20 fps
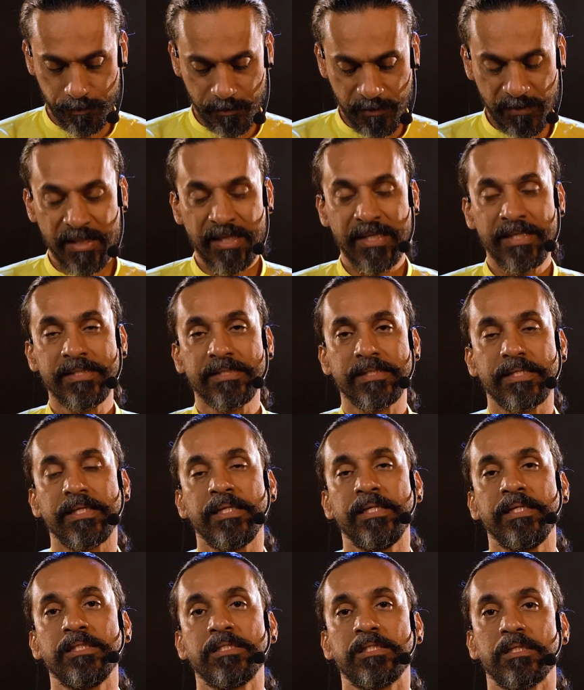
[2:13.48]
This
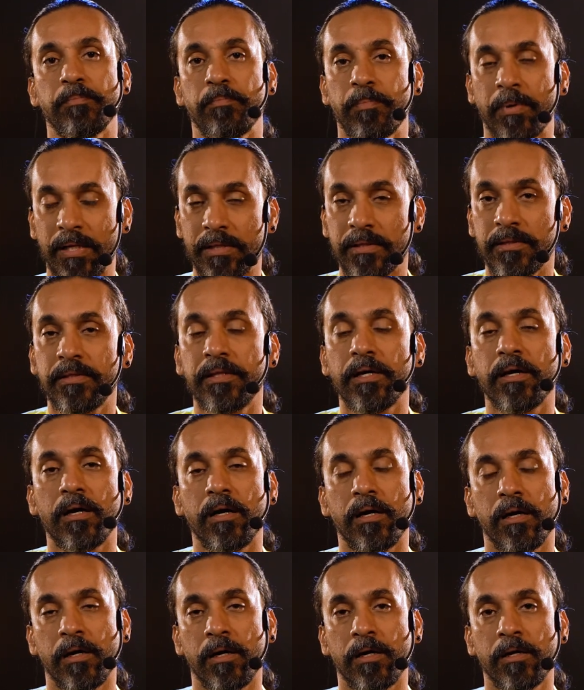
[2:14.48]
is
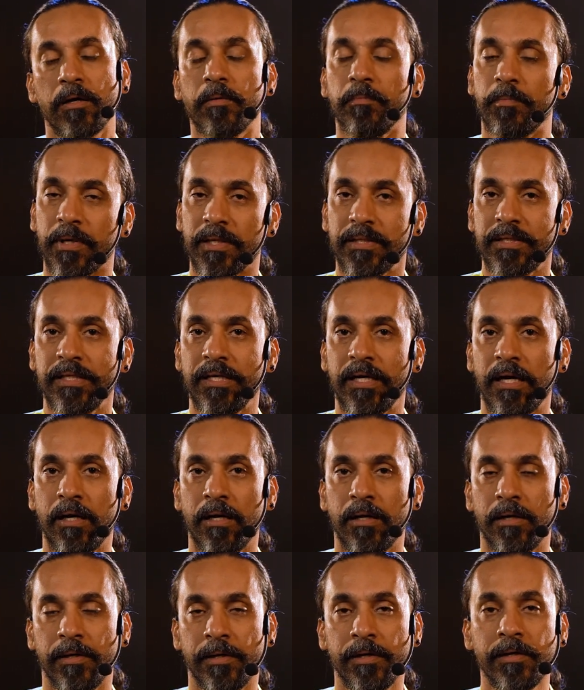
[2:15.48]
pratyahar,
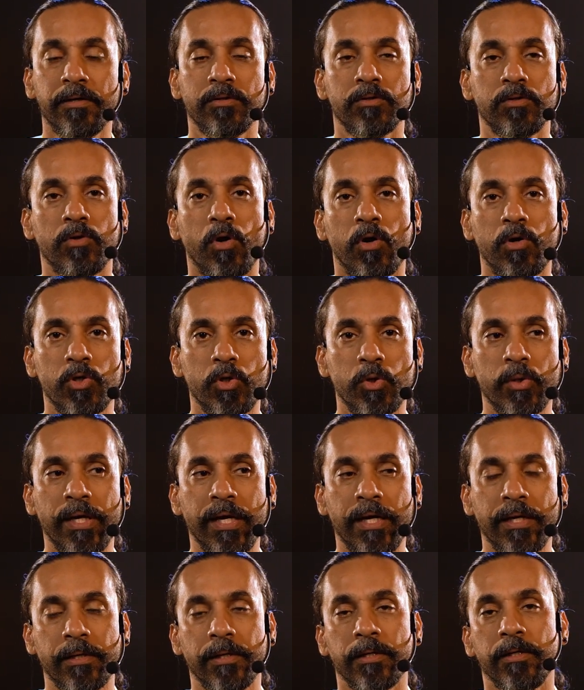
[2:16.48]
not to
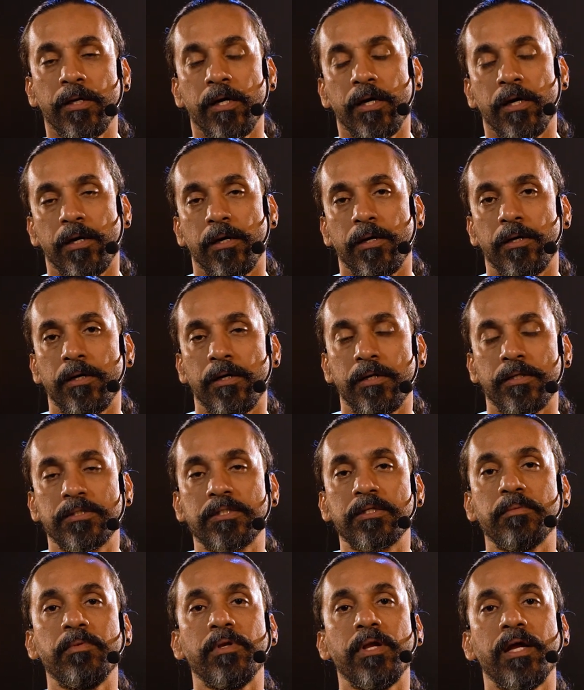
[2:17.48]
get
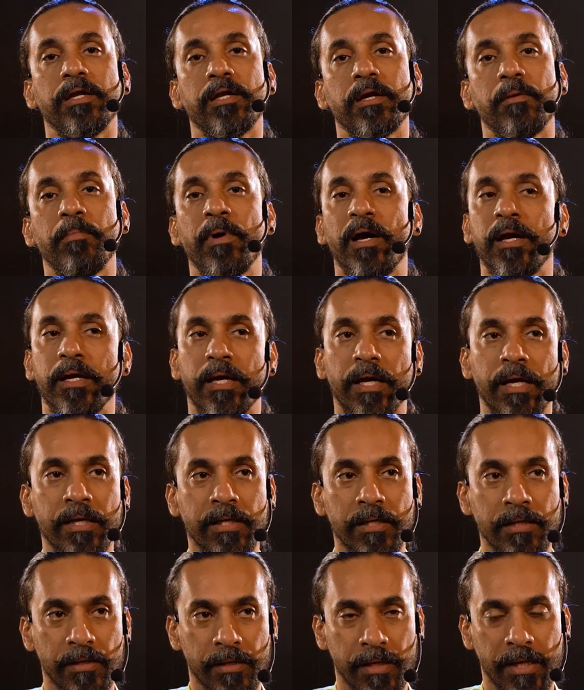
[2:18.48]
stimulated by
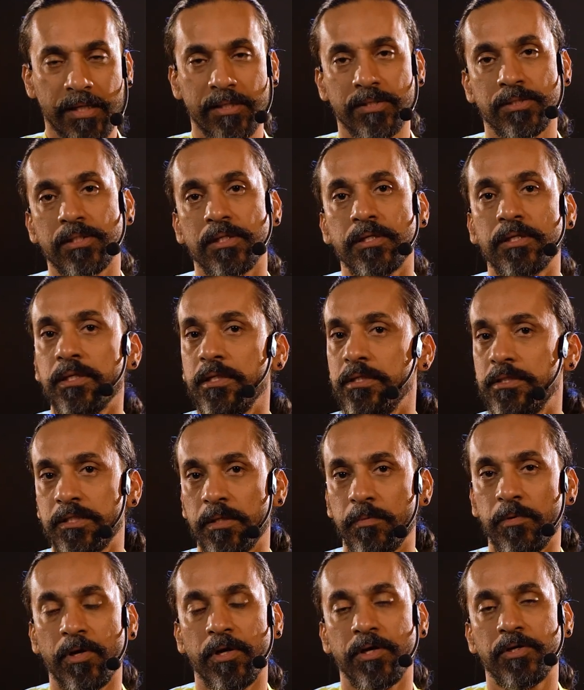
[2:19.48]
any external
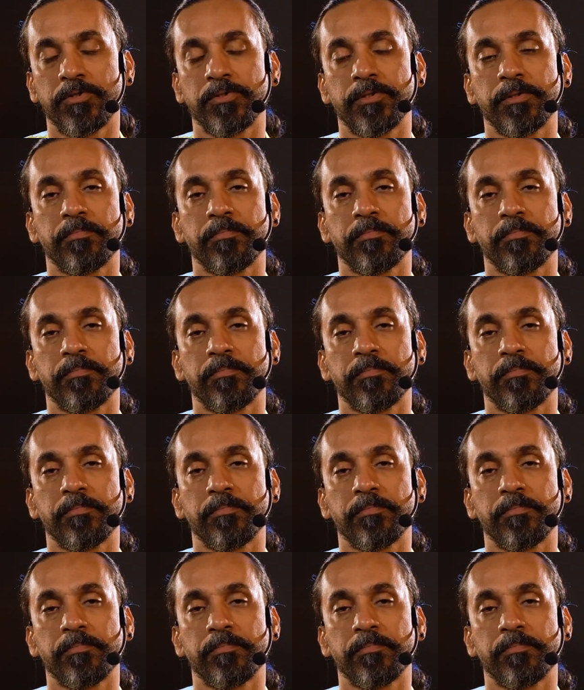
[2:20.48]
stimulation.